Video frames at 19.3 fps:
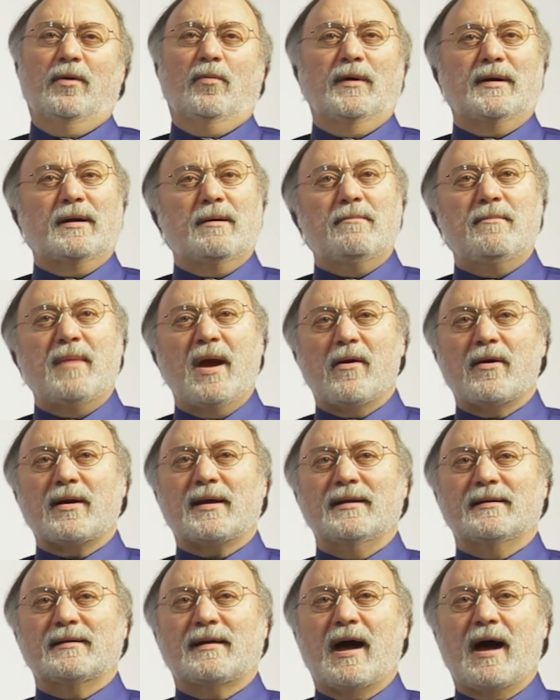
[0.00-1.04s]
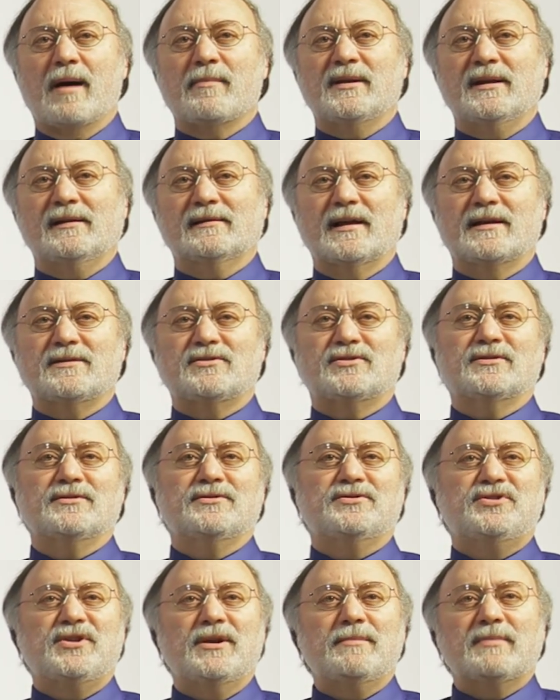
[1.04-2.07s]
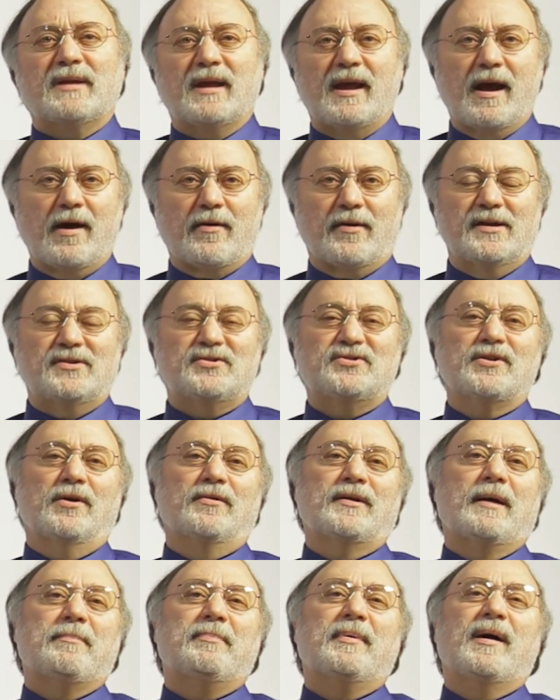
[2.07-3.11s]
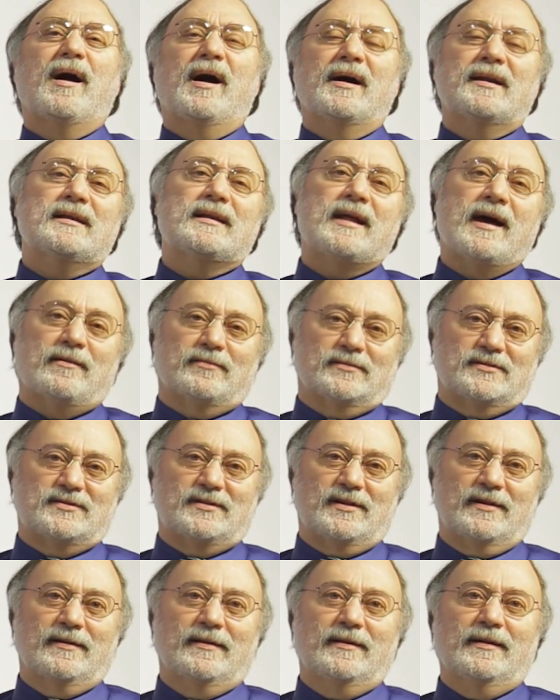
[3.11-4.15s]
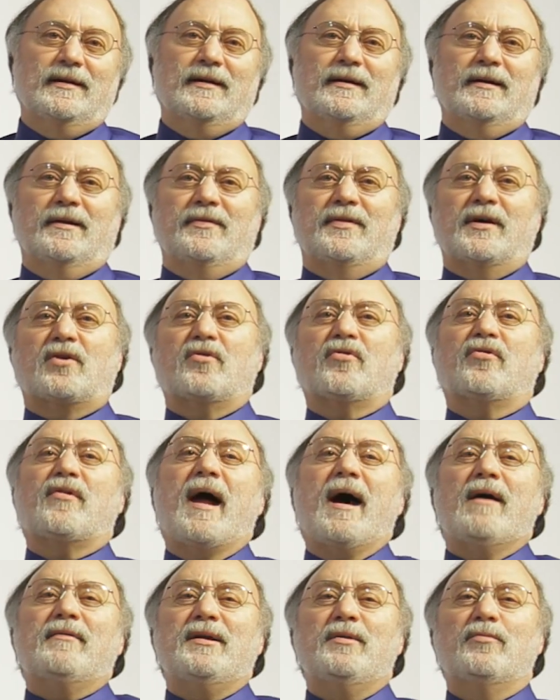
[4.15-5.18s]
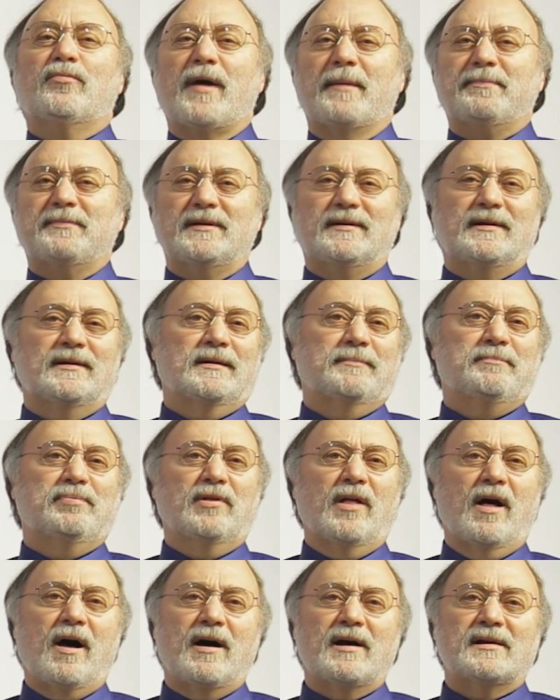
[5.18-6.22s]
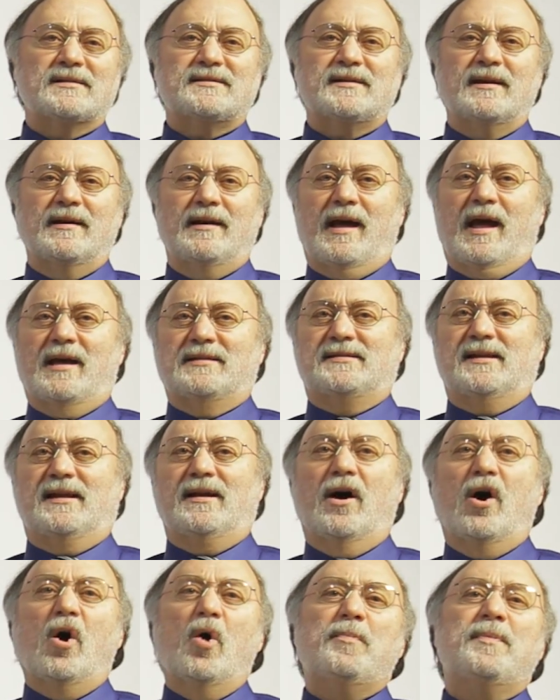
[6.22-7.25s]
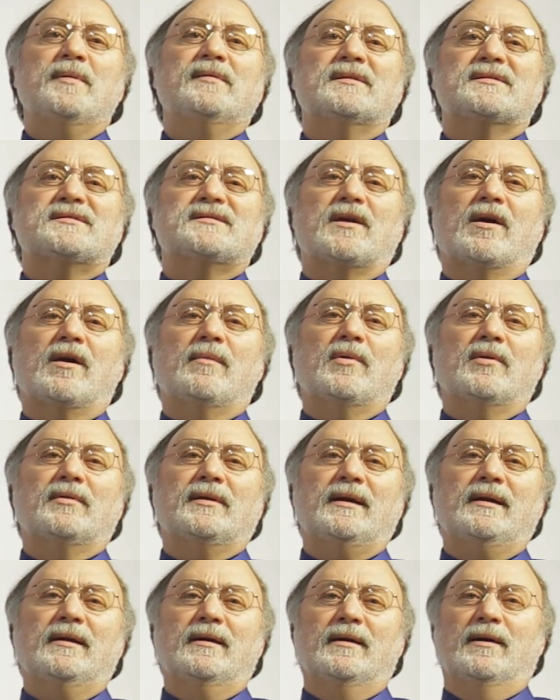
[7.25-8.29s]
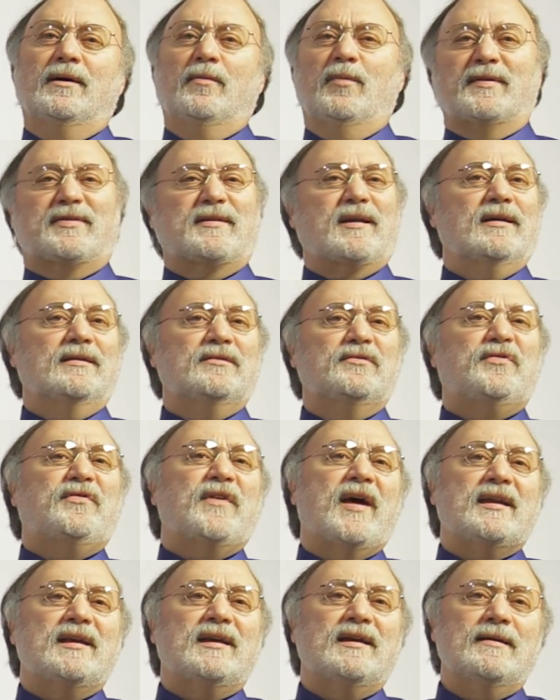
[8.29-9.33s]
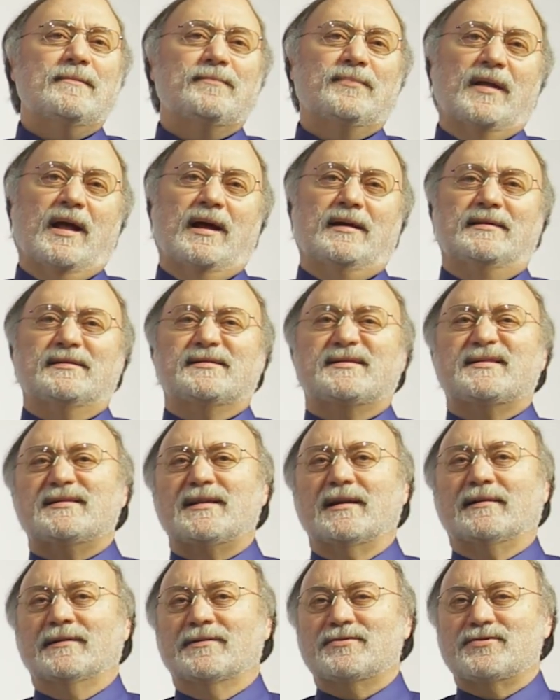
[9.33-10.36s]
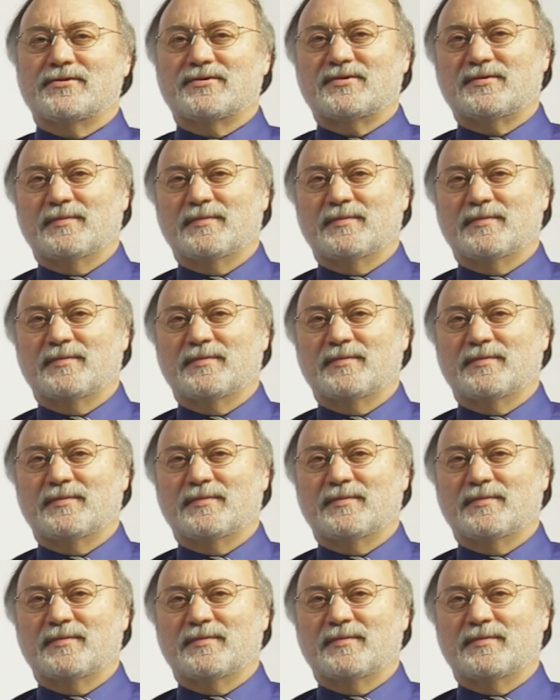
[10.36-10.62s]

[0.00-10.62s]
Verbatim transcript: when American comedy legend Jim Carrey showed up unannounced. The crowd erupted in applause as he opened the ceremony with confetti and his signature